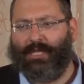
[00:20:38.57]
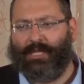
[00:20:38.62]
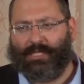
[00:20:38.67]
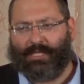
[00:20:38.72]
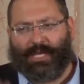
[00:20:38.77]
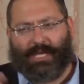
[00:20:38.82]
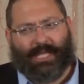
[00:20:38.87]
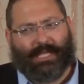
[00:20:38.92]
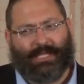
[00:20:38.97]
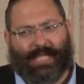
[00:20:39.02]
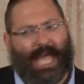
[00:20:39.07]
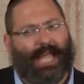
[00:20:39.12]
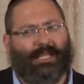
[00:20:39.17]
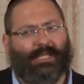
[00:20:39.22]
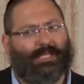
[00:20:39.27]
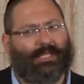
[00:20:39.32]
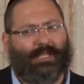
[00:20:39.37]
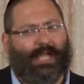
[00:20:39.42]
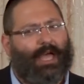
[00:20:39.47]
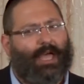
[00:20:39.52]
It's an
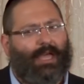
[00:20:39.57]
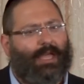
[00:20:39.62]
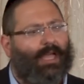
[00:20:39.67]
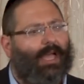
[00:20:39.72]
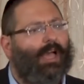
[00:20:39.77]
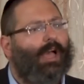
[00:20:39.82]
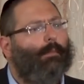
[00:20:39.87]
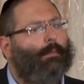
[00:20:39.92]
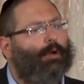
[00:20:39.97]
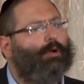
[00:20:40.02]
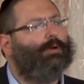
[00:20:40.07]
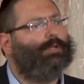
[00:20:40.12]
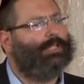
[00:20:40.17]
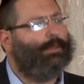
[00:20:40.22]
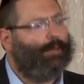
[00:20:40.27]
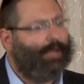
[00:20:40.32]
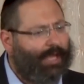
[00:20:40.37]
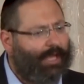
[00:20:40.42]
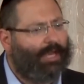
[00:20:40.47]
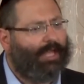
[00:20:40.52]
intense day because
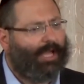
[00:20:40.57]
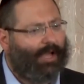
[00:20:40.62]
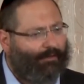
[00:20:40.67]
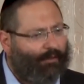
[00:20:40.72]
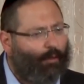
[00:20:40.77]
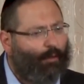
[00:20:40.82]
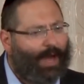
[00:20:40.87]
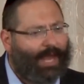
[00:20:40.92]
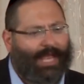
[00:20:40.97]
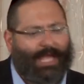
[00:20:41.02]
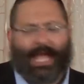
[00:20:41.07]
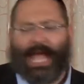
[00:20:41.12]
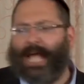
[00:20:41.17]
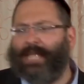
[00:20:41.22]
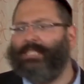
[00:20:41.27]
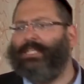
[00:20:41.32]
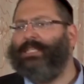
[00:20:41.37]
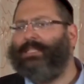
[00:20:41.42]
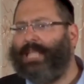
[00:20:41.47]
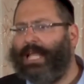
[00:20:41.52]
the beginning of a wedding
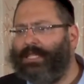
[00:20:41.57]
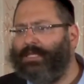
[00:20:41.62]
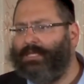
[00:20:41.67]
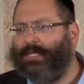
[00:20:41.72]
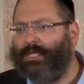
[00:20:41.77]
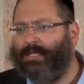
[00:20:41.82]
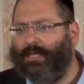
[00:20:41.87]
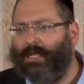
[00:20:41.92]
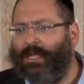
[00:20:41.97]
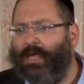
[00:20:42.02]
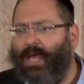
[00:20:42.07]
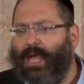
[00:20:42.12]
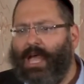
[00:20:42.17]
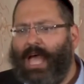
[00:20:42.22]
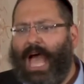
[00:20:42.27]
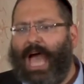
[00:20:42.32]
has intensity.